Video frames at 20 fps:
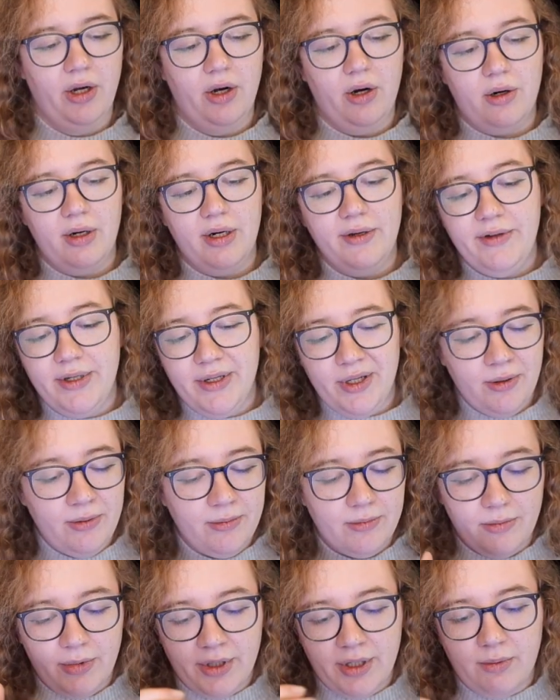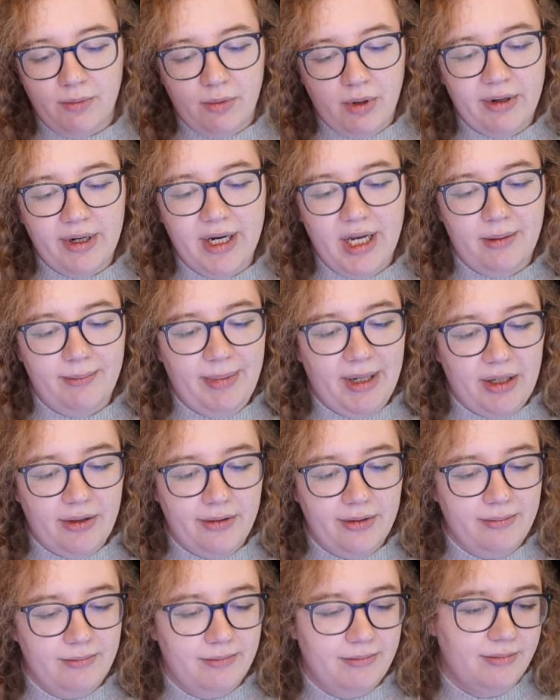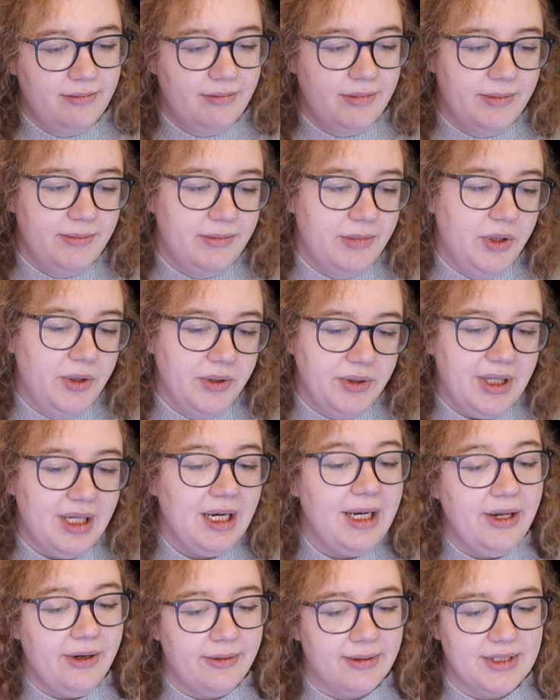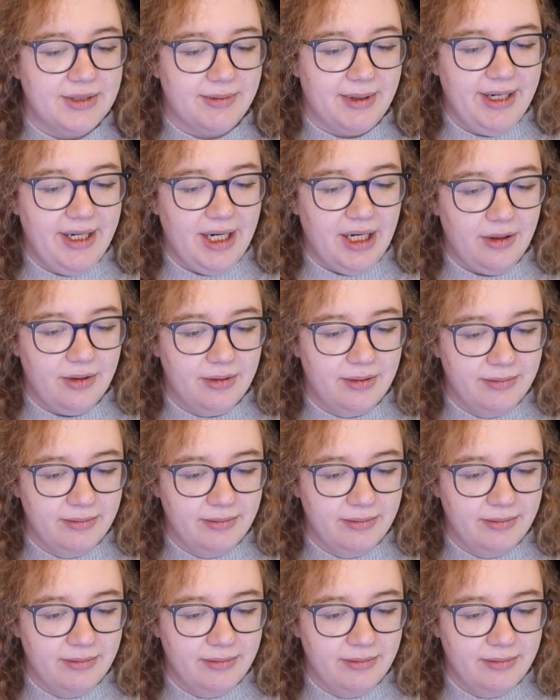or if you don't want to worry about who the leader is right now.